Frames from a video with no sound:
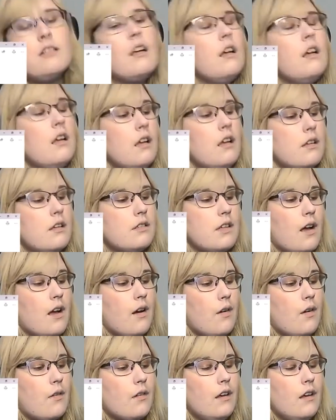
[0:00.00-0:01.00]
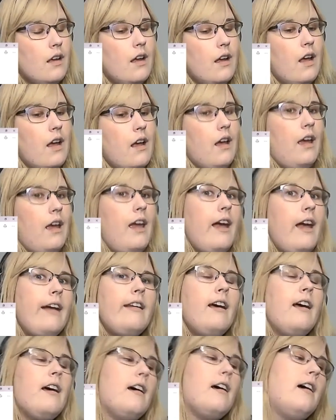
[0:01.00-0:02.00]
So, and
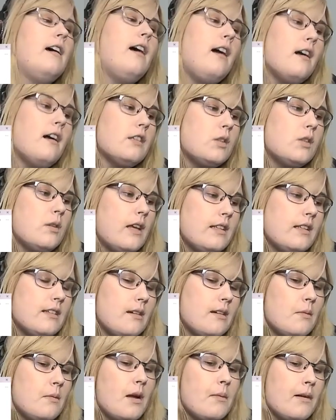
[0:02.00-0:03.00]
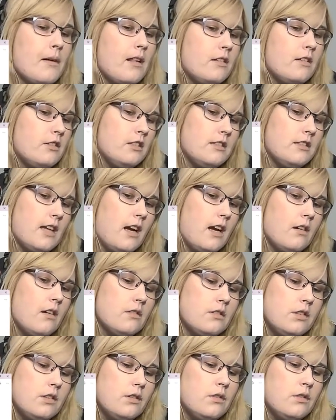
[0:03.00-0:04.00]
I also like to give my apologies out
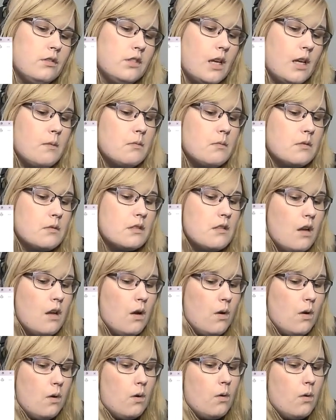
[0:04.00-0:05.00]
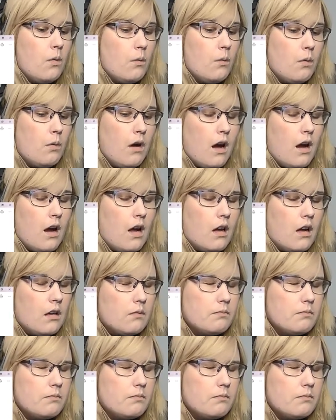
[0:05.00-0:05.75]
to James Wan,